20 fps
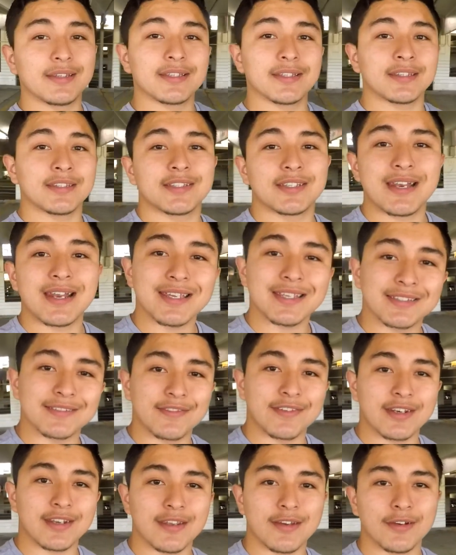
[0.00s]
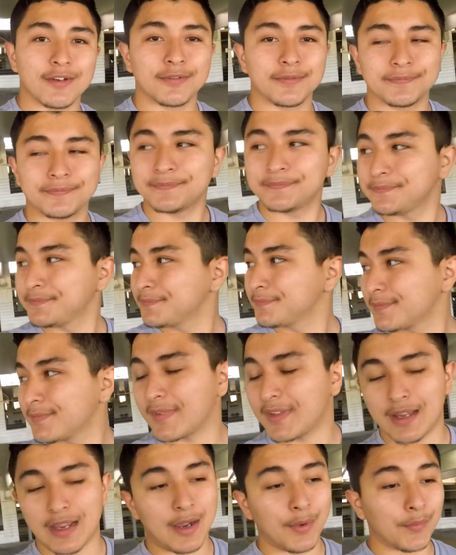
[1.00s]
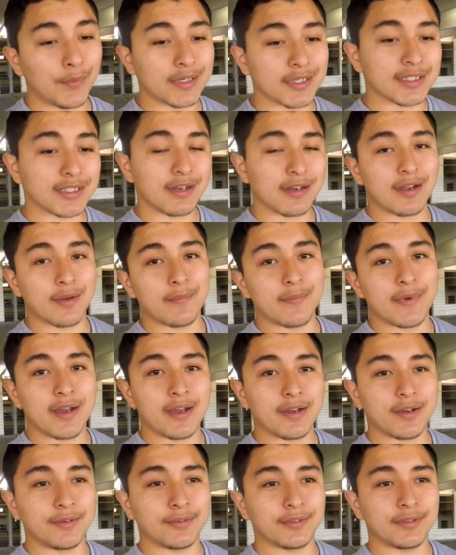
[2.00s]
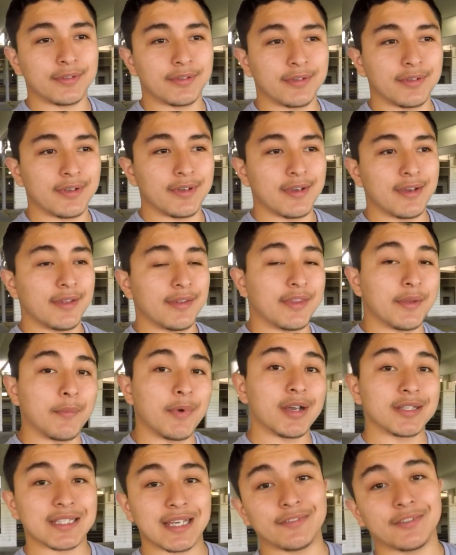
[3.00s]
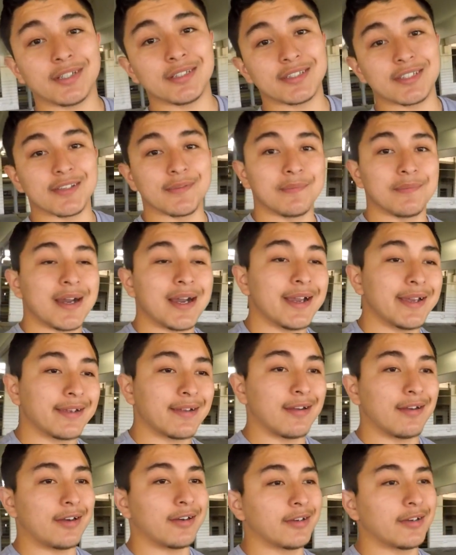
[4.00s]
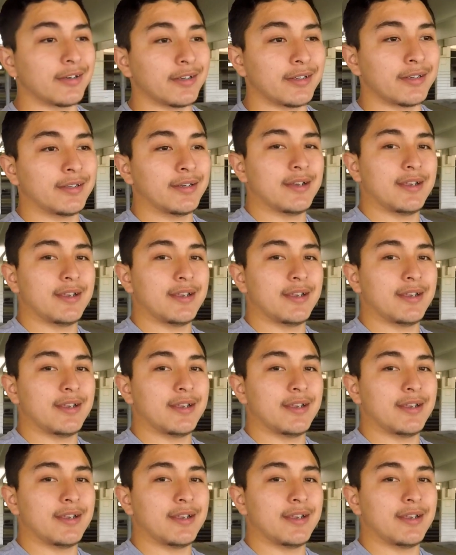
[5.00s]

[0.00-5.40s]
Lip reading: In today's video, I want to talk about the mods I've done to my car.